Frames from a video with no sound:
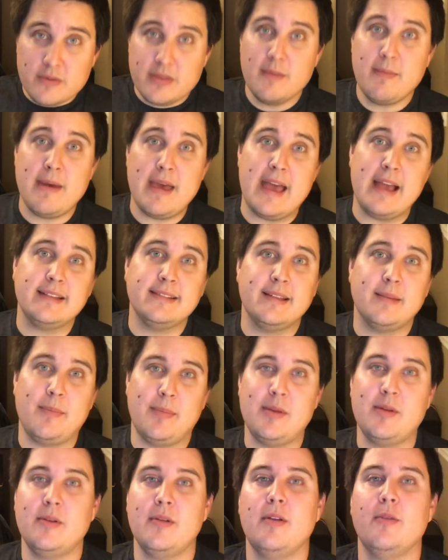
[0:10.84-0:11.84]
of the packs that have
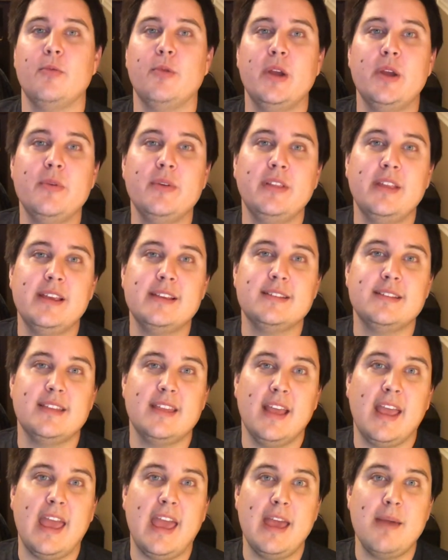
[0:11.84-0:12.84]
been re-released to
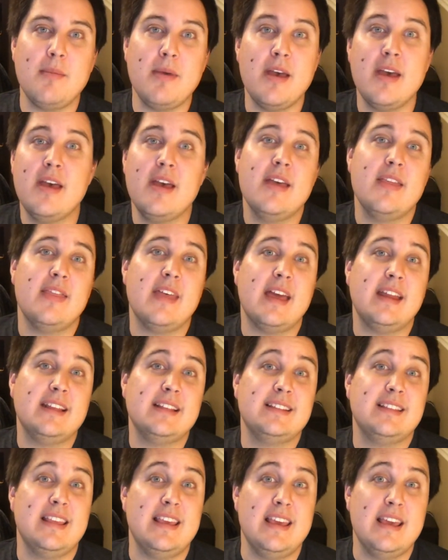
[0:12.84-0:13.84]
the game. That
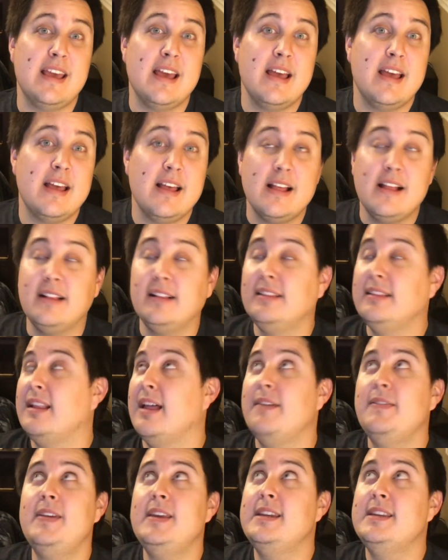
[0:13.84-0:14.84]
is the
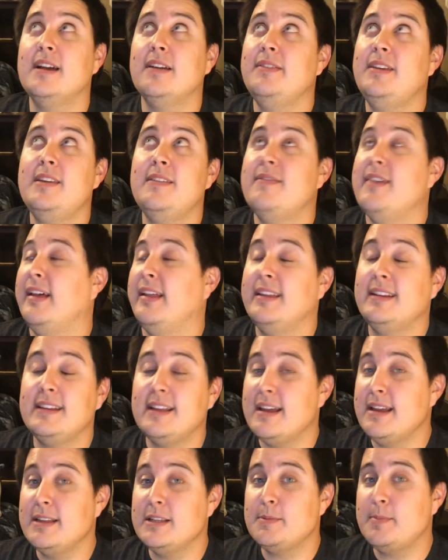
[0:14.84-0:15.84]
Lovey-Dovey
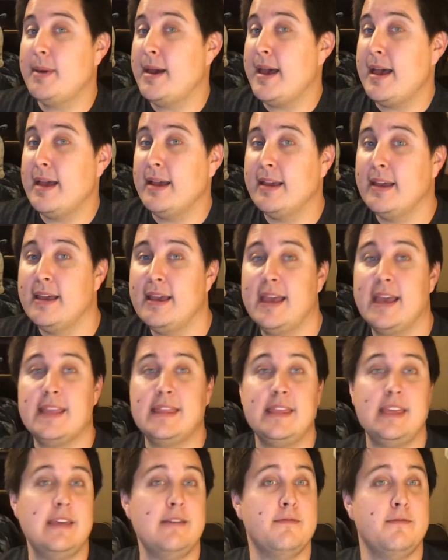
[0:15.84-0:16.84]
Valentine's Pack
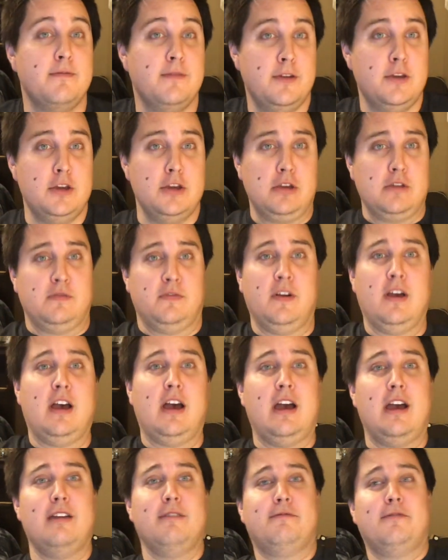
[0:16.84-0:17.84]
and the
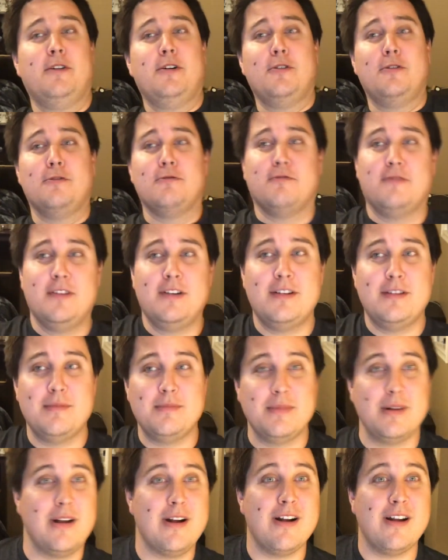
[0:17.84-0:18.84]

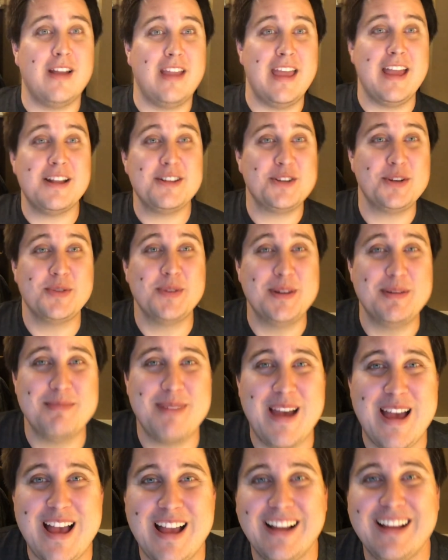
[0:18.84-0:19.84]
Fee-Fi-Fo-Fum Gargantuan
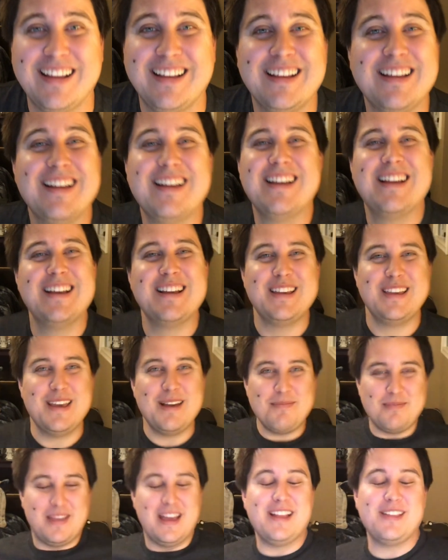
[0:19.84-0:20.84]
Pack.
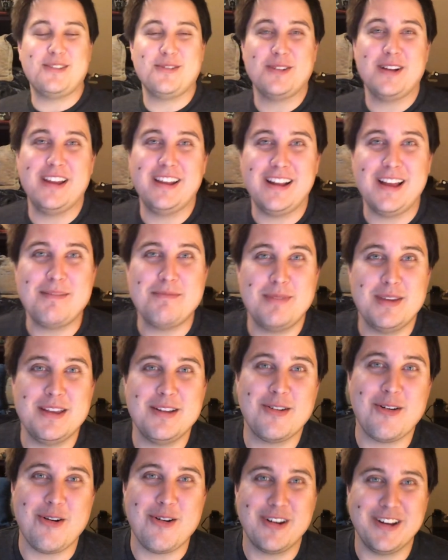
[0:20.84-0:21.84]
Yep, that's right, I'm
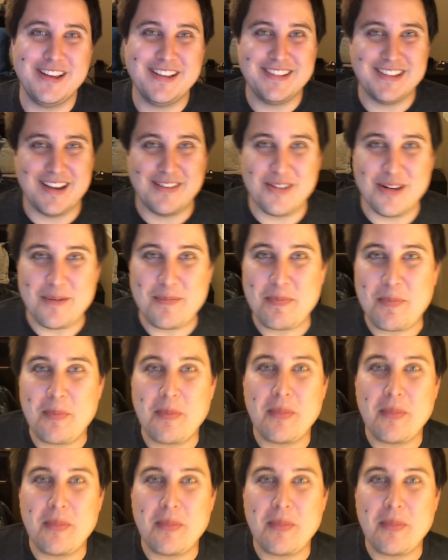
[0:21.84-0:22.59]
being corny as ever.